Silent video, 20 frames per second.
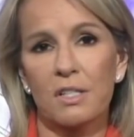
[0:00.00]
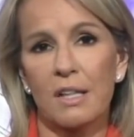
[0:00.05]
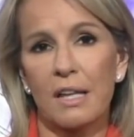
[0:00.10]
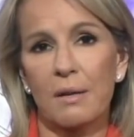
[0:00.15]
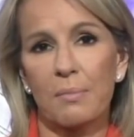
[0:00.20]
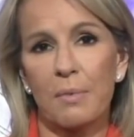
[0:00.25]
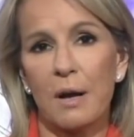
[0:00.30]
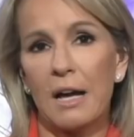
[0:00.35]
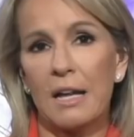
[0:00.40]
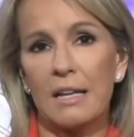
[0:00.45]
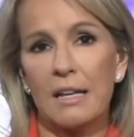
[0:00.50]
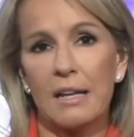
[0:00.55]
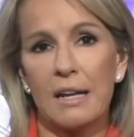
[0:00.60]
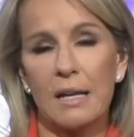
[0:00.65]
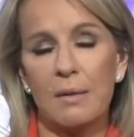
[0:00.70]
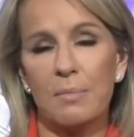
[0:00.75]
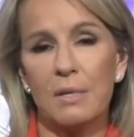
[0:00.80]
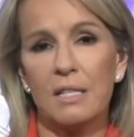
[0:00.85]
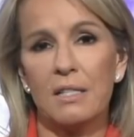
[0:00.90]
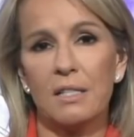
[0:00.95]
like mine at A
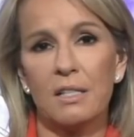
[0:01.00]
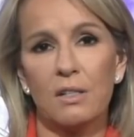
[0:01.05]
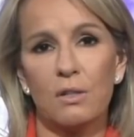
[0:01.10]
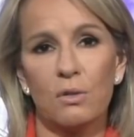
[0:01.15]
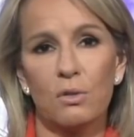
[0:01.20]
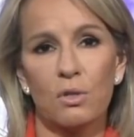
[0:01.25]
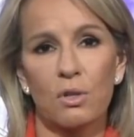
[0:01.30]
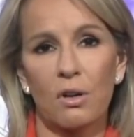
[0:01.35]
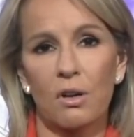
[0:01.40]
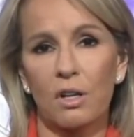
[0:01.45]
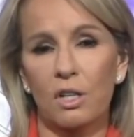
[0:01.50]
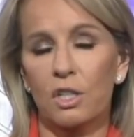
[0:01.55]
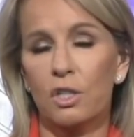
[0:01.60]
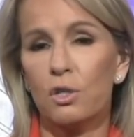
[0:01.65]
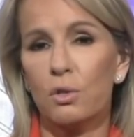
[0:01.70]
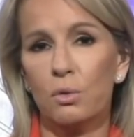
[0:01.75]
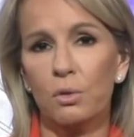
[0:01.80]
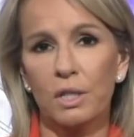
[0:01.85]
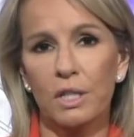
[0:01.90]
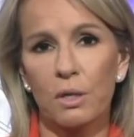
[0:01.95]
B C News are
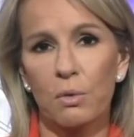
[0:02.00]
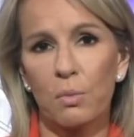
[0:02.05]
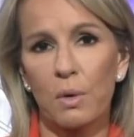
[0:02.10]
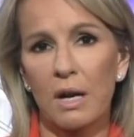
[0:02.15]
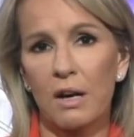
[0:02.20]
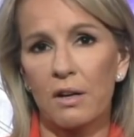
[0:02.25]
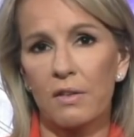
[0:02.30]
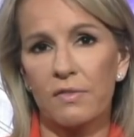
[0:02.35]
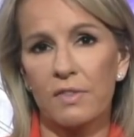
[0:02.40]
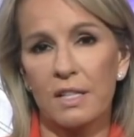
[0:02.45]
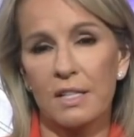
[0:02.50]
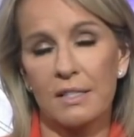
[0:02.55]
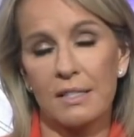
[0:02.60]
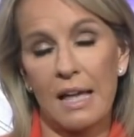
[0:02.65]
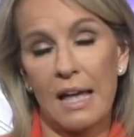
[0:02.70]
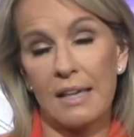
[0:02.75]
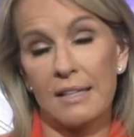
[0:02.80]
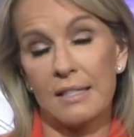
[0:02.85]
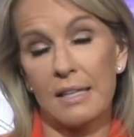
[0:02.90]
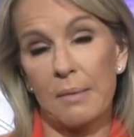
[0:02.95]
acutely aware of this,
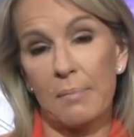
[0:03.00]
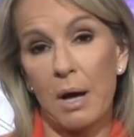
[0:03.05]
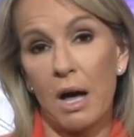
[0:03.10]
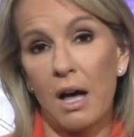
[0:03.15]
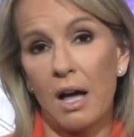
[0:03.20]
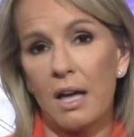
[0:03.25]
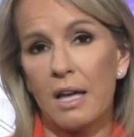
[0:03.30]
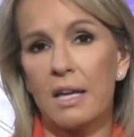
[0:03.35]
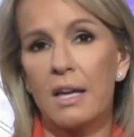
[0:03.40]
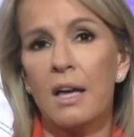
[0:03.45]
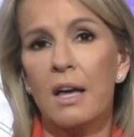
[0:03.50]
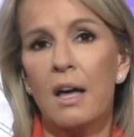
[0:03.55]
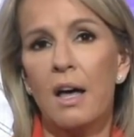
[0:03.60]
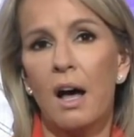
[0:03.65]
as am I.